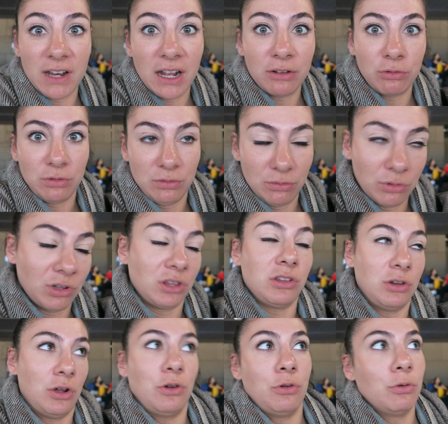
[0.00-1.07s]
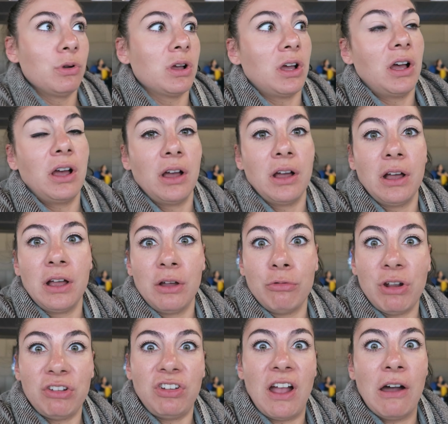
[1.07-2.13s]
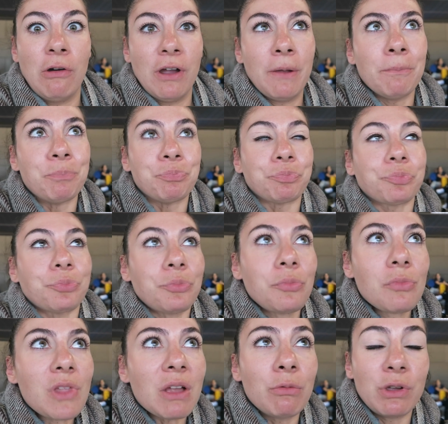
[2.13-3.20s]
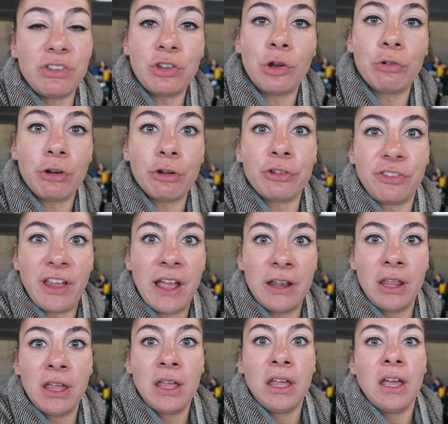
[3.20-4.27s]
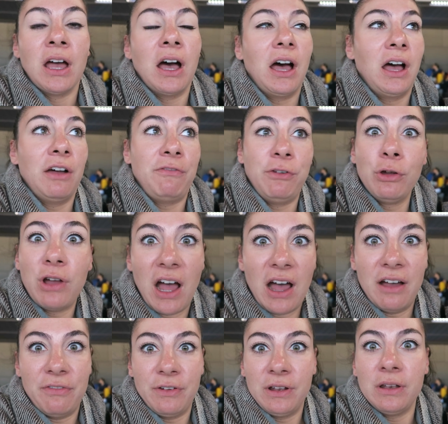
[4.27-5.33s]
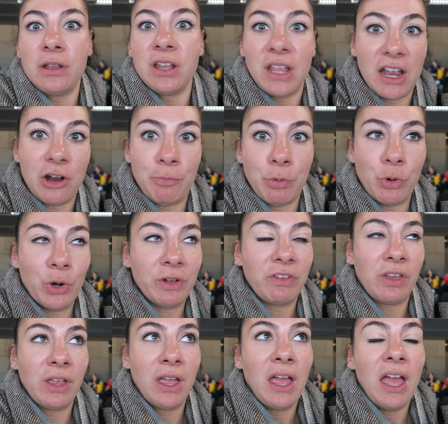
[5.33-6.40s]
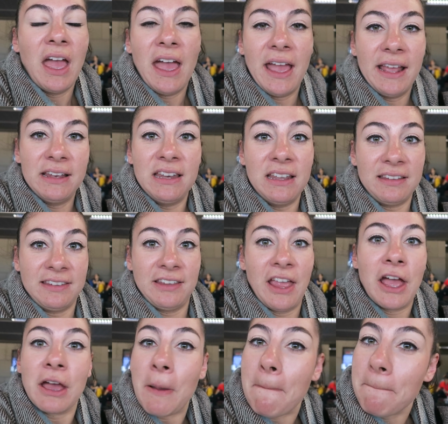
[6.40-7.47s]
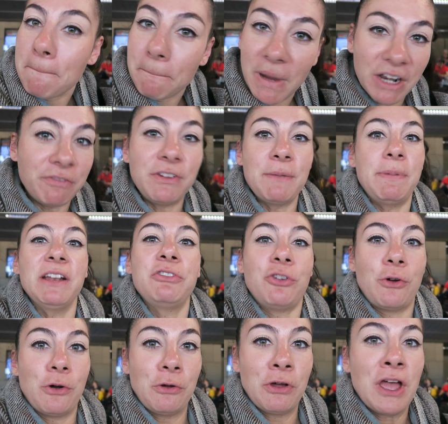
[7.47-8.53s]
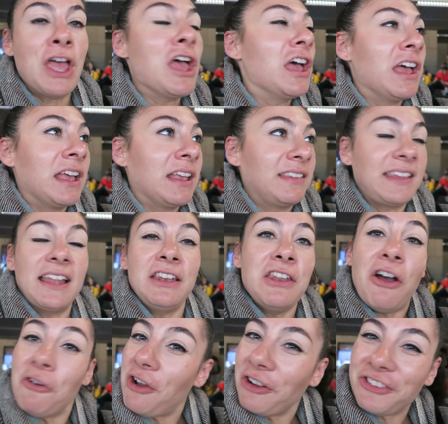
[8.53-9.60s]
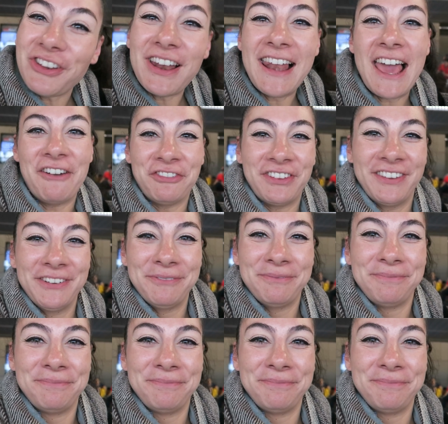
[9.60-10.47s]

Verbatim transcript: of that, you know, rush hour, we saw a road sign, Flughafen airport, and this mother flipping troll said, no, go to the left.